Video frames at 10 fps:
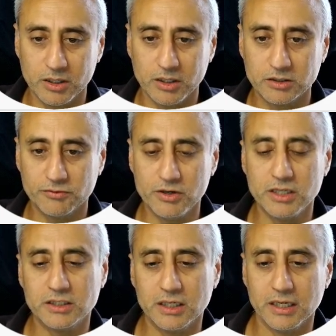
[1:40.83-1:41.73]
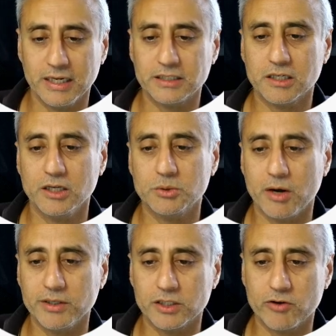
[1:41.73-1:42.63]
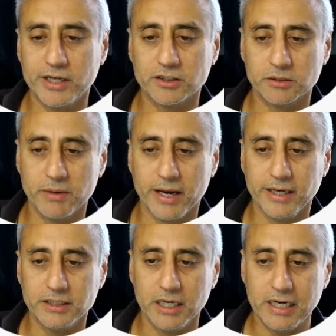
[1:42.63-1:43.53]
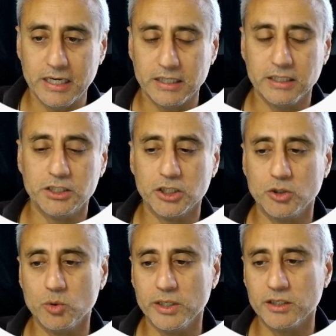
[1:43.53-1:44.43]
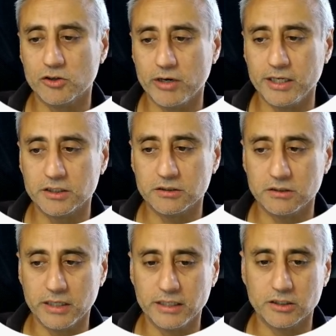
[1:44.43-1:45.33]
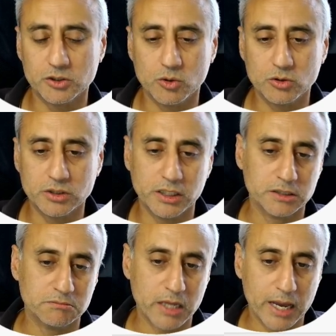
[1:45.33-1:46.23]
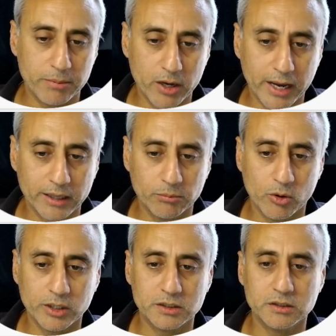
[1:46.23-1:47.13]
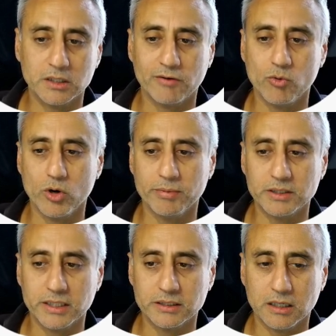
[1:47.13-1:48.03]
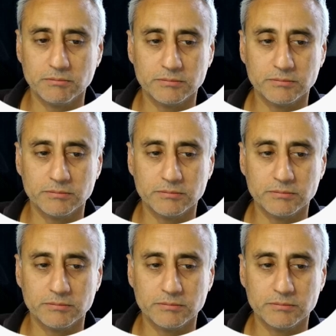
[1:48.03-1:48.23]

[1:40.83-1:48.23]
So first, let's go to our integrations page. This shows all the integrations to data sources, API endpoints that have already been set up.